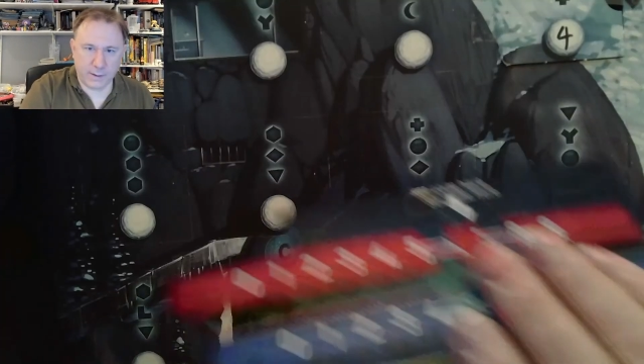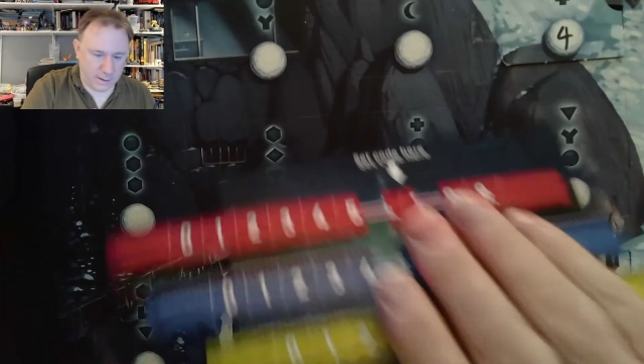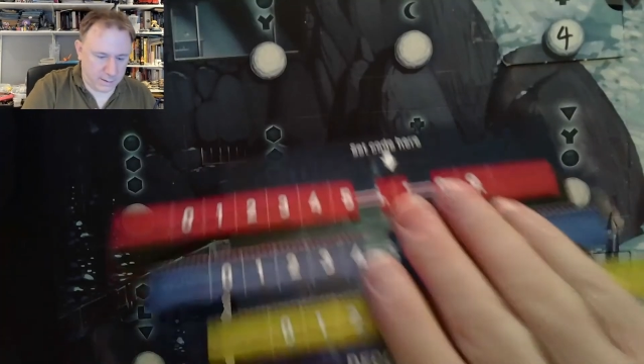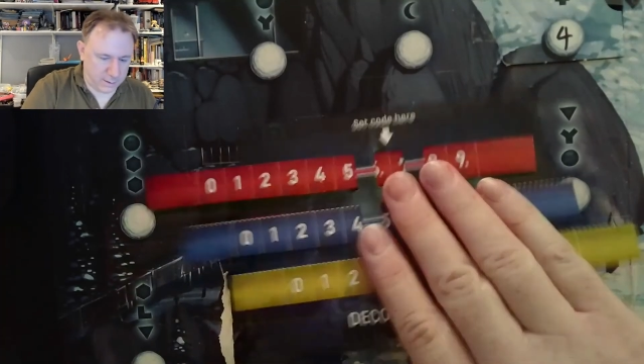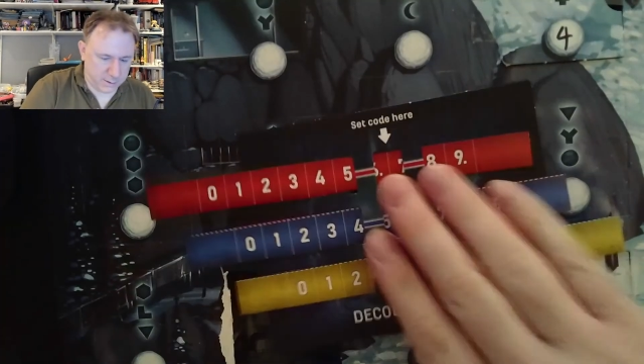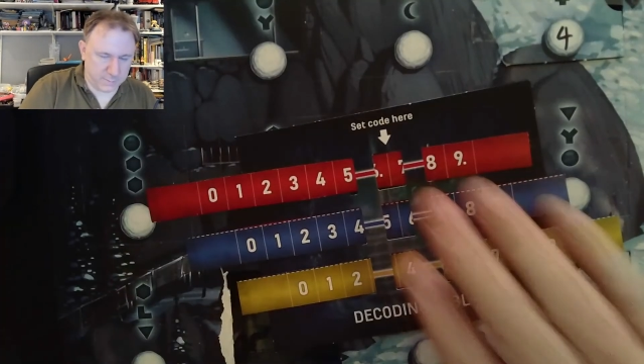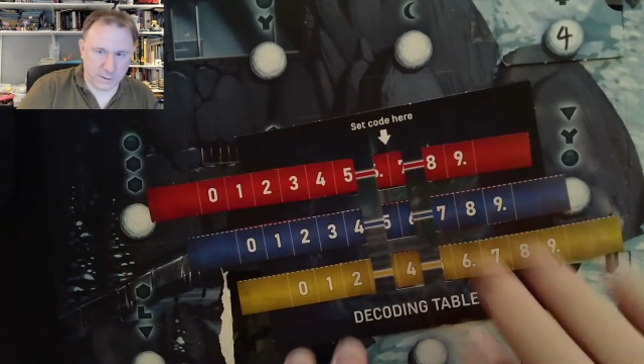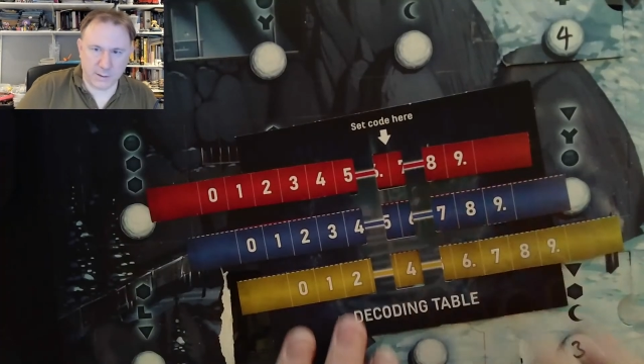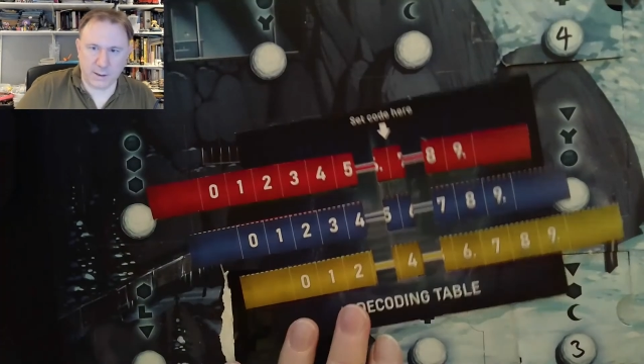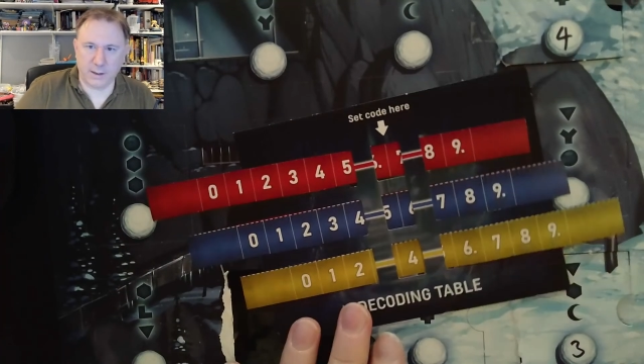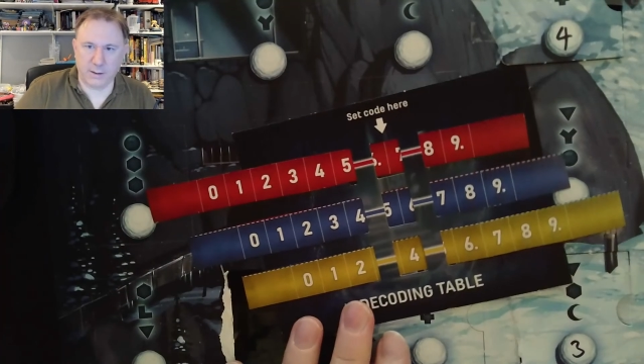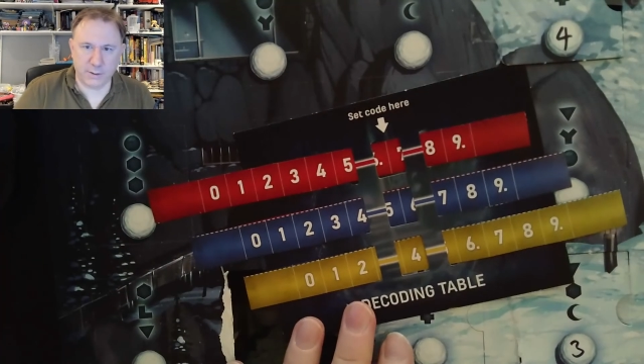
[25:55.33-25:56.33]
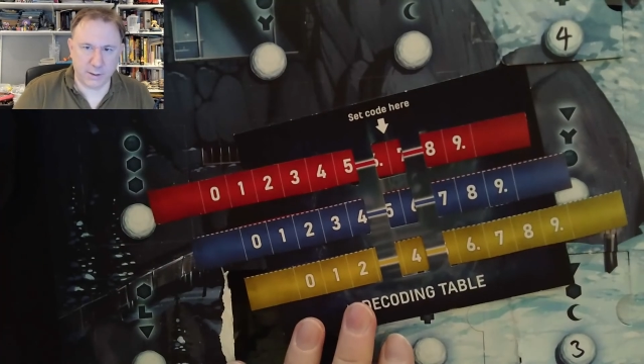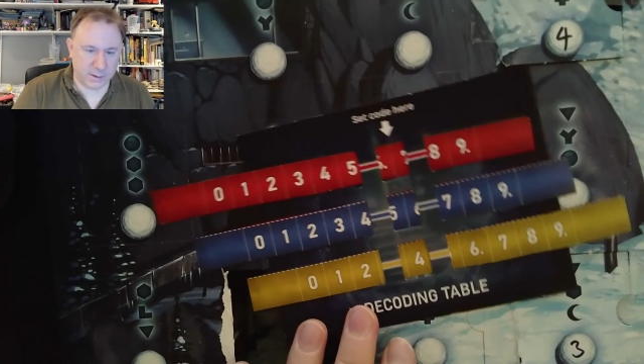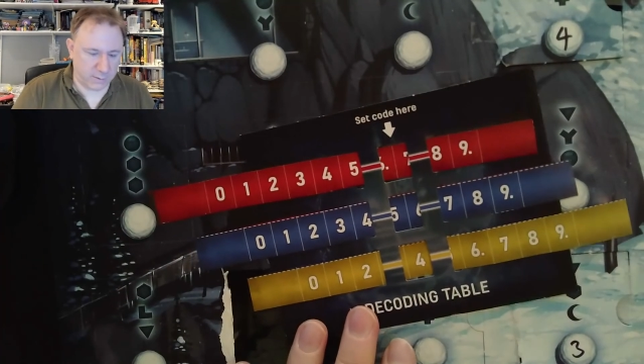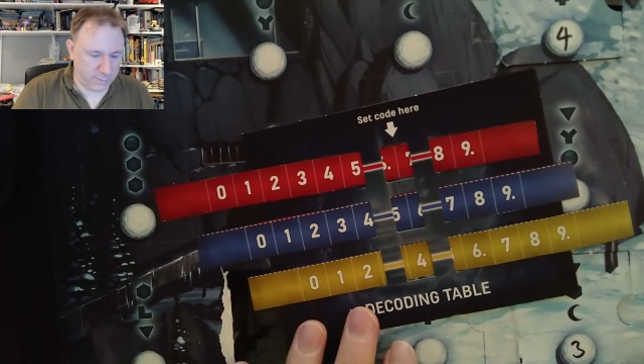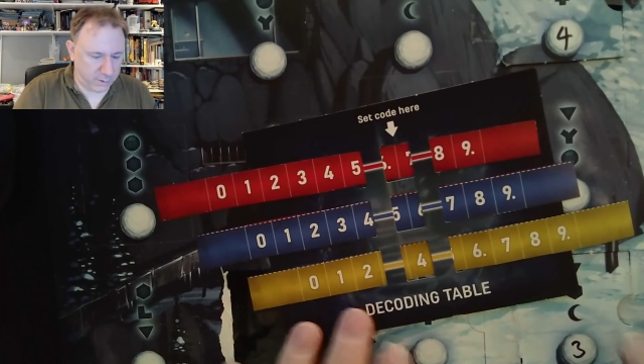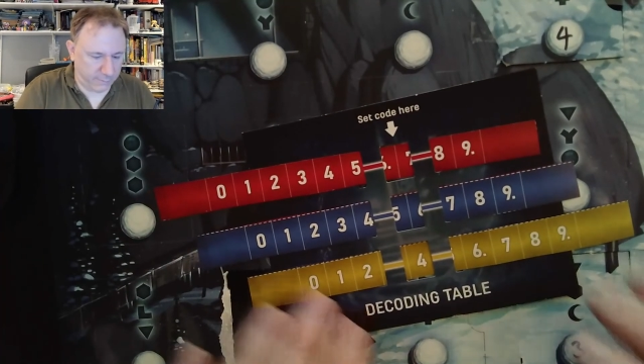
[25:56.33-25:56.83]
And here's my decoder.
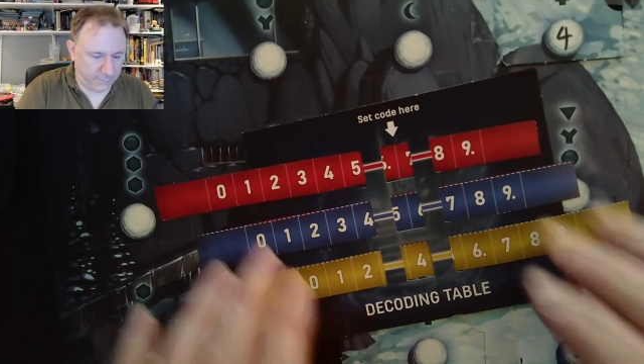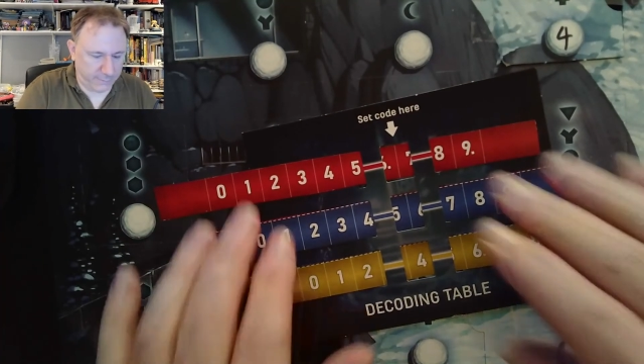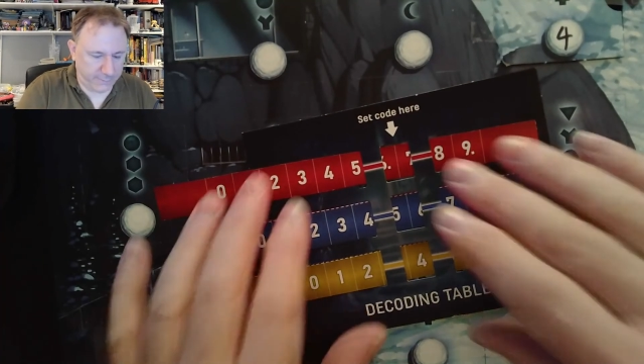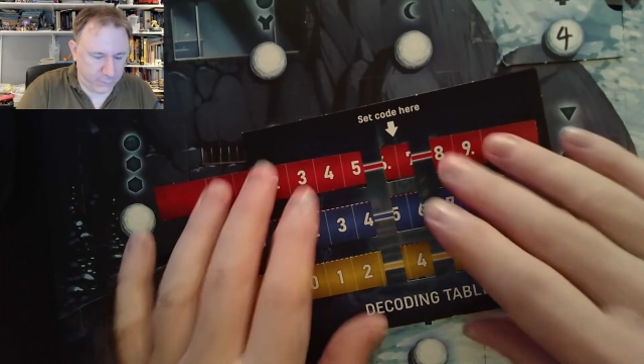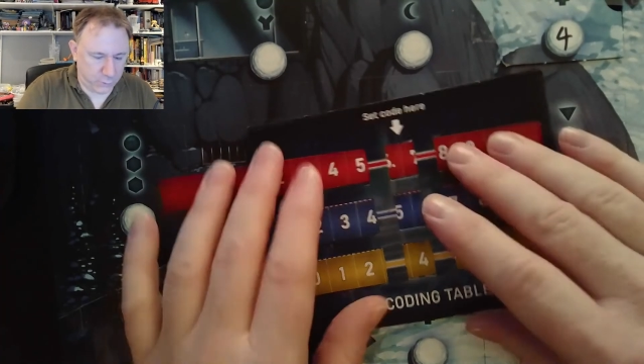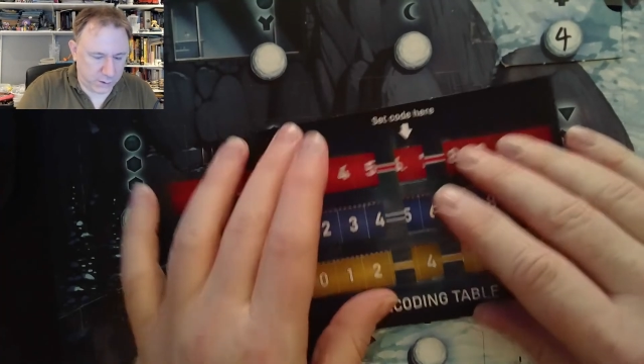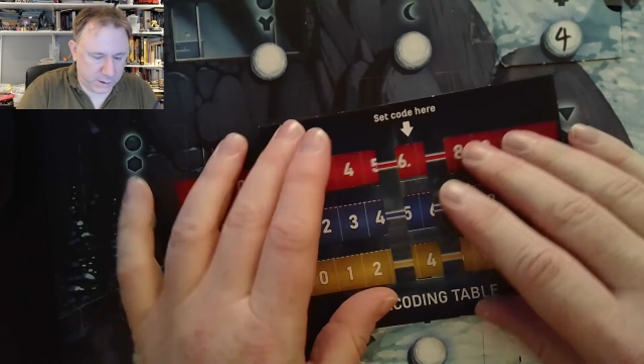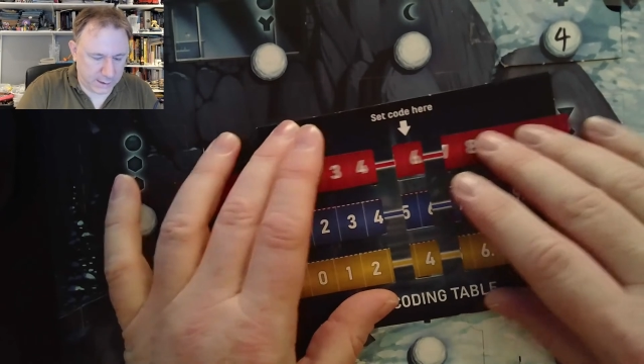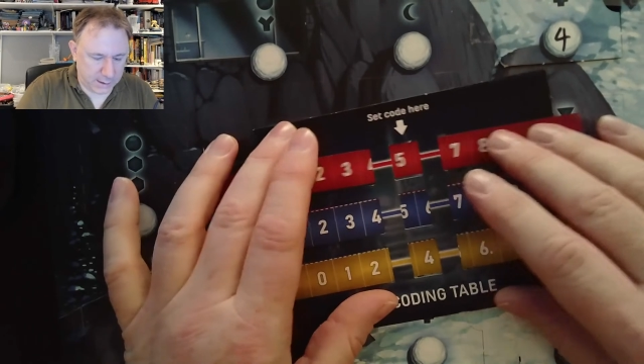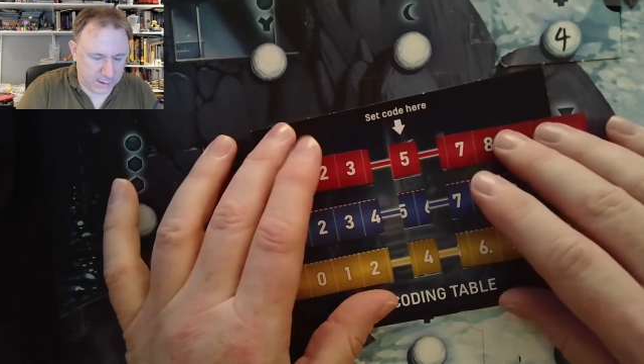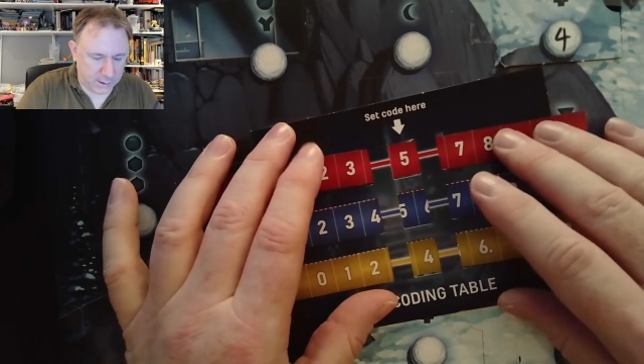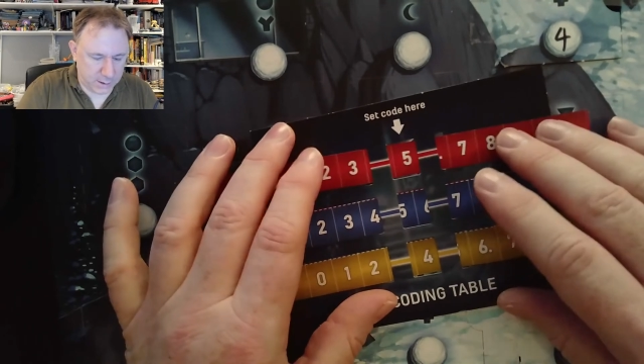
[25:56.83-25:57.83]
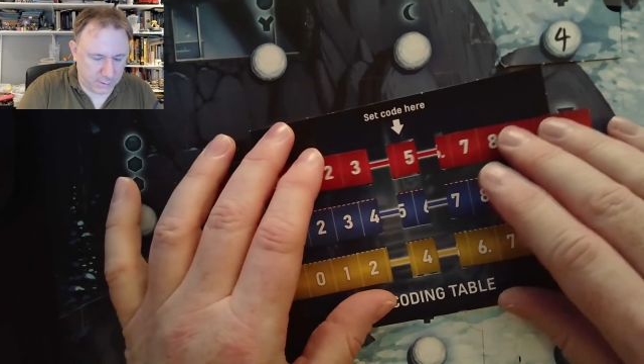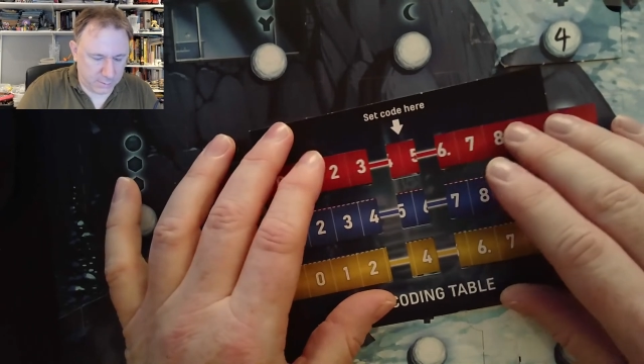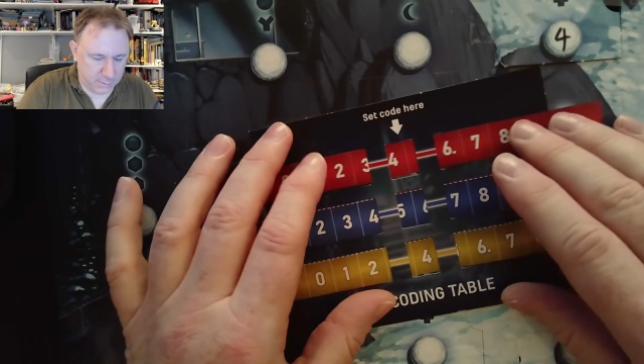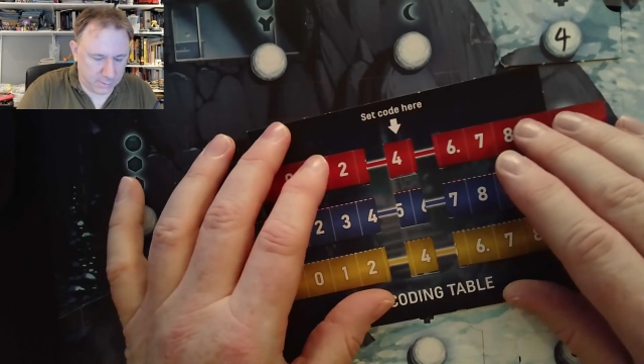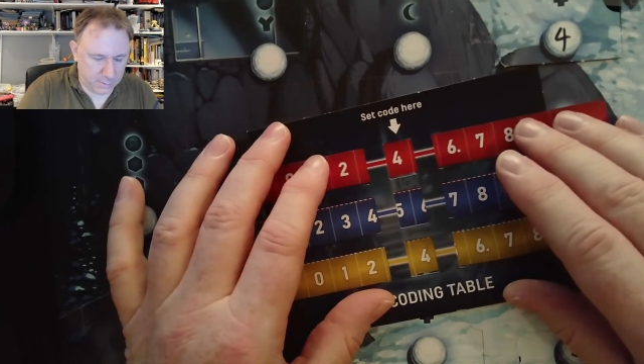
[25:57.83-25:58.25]
So we're looking for 4, 6, 2.